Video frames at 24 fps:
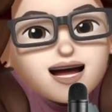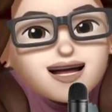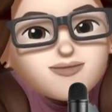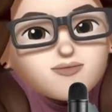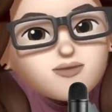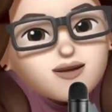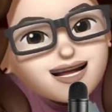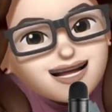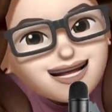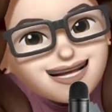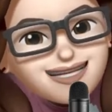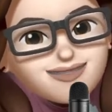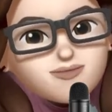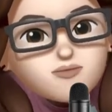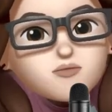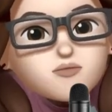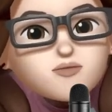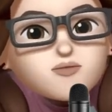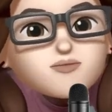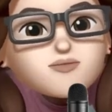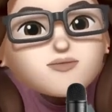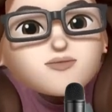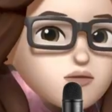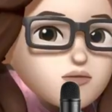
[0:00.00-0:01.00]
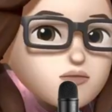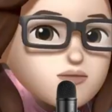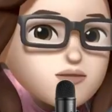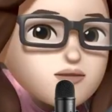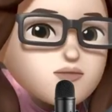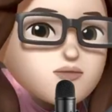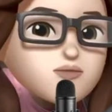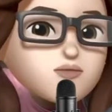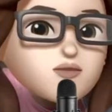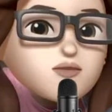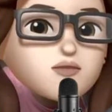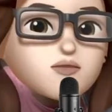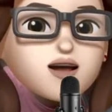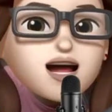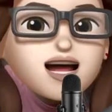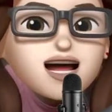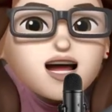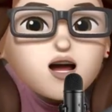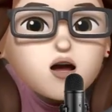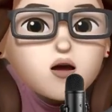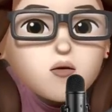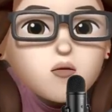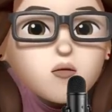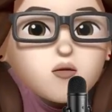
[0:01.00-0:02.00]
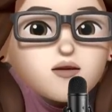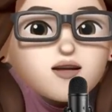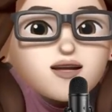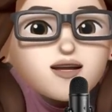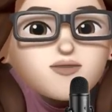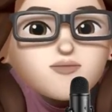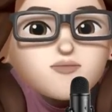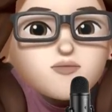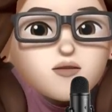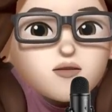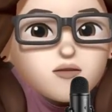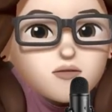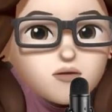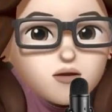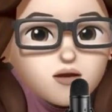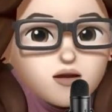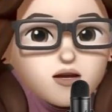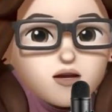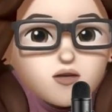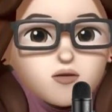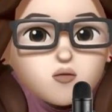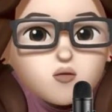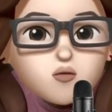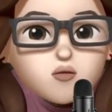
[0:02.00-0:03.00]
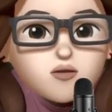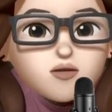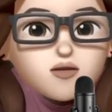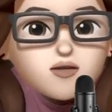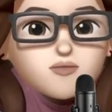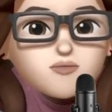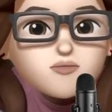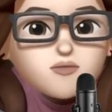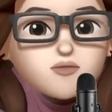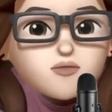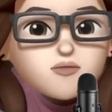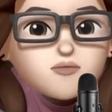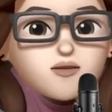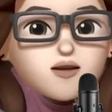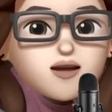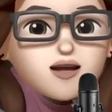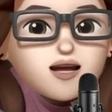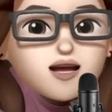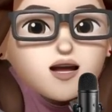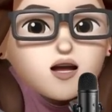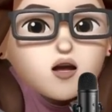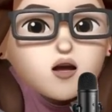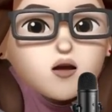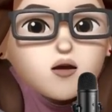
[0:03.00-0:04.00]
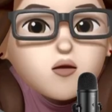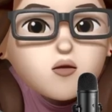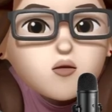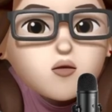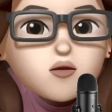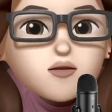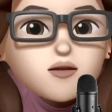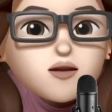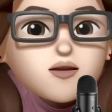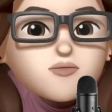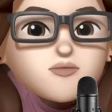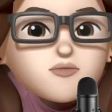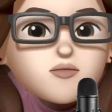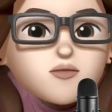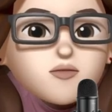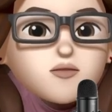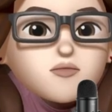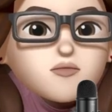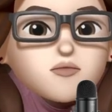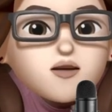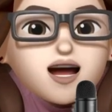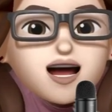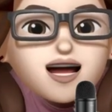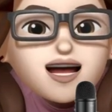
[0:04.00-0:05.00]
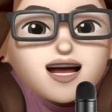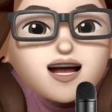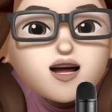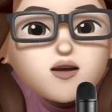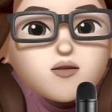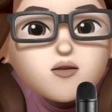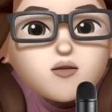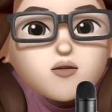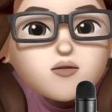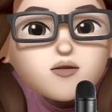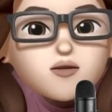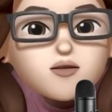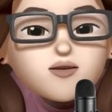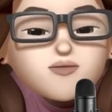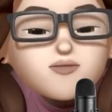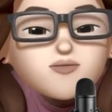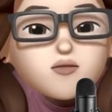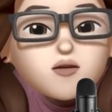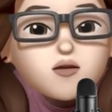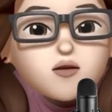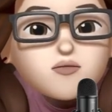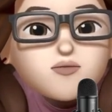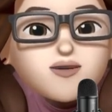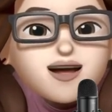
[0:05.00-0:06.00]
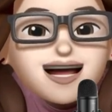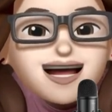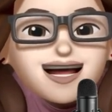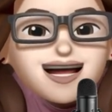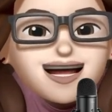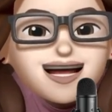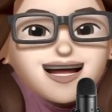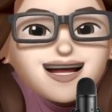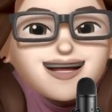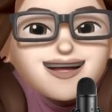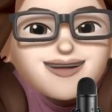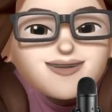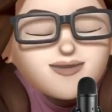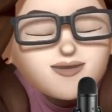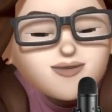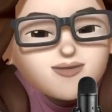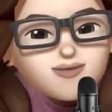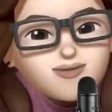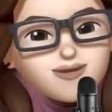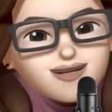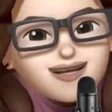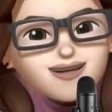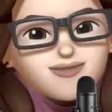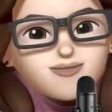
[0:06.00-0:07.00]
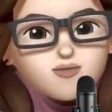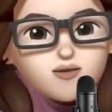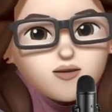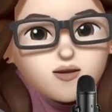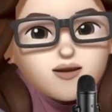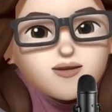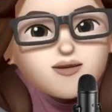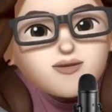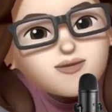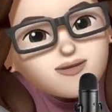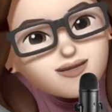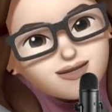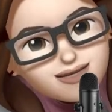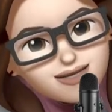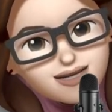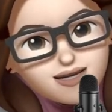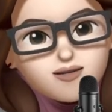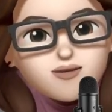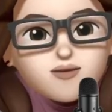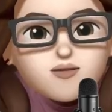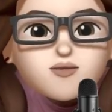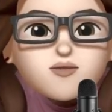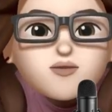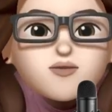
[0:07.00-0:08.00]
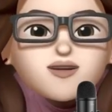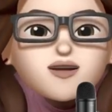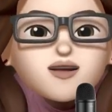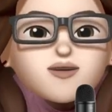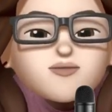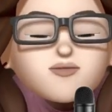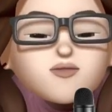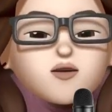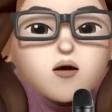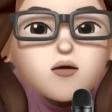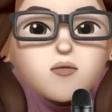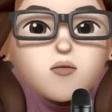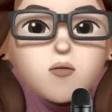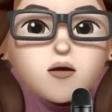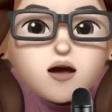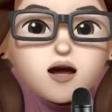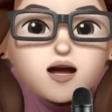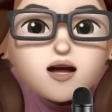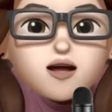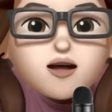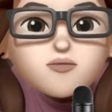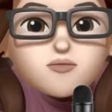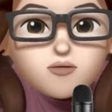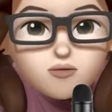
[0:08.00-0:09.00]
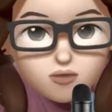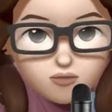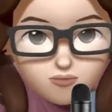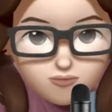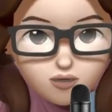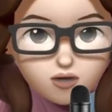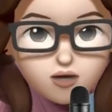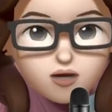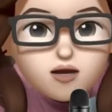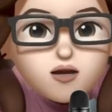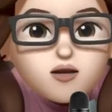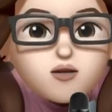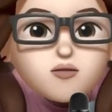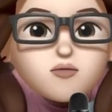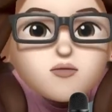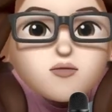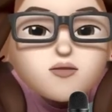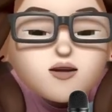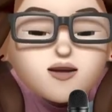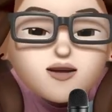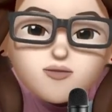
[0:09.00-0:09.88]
Connect your iPhone to a computer with iTunes or Finder. You'll see a prompt to update or restore. Click update first.